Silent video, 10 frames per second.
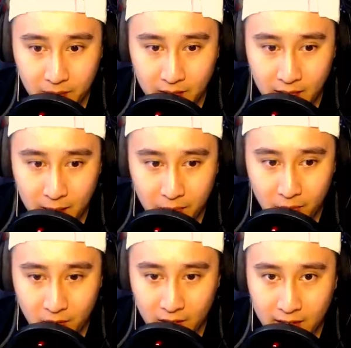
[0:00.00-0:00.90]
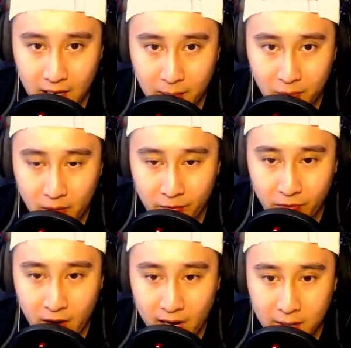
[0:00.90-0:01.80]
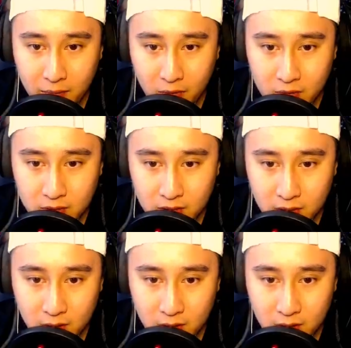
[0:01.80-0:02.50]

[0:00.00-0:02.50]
look at that, bro. Look at that, bro. I'm frying, bros.